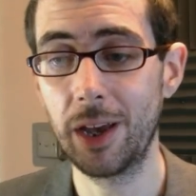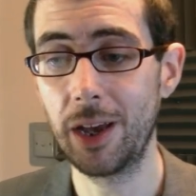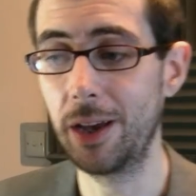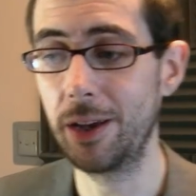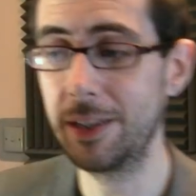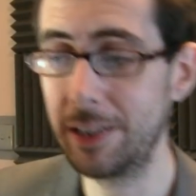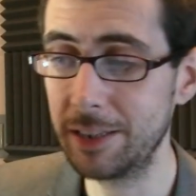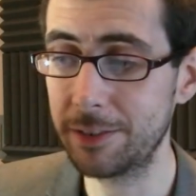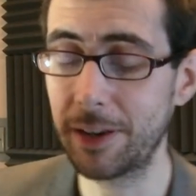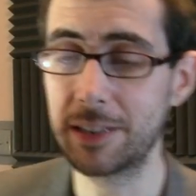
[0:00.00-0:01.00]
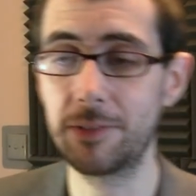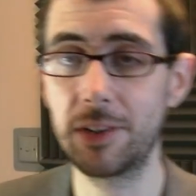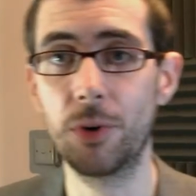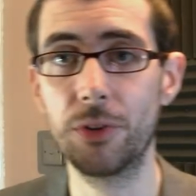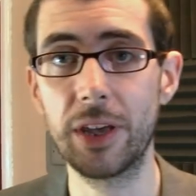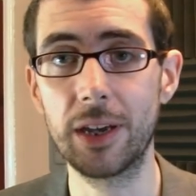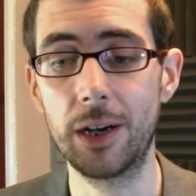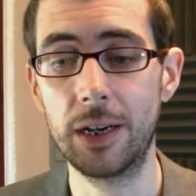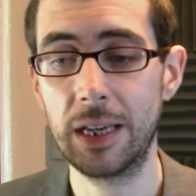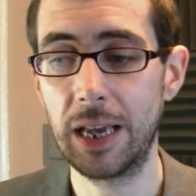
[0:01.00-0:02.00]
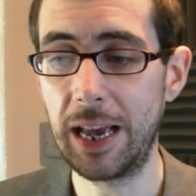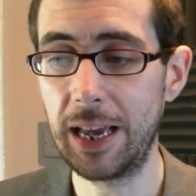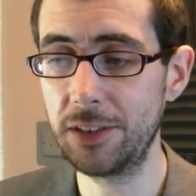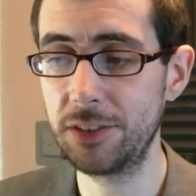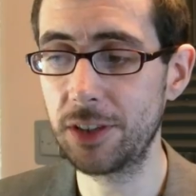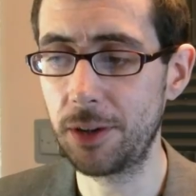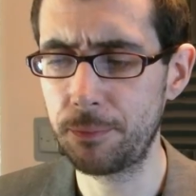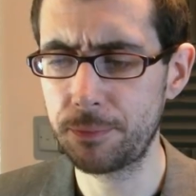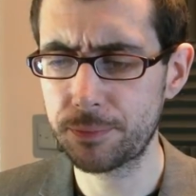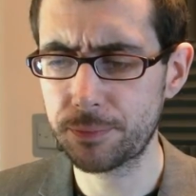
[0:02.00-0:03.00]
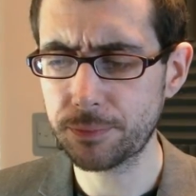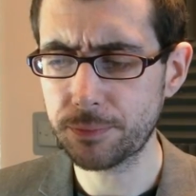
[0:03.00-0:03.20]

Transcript: uh, is effectively what they are, and. Um,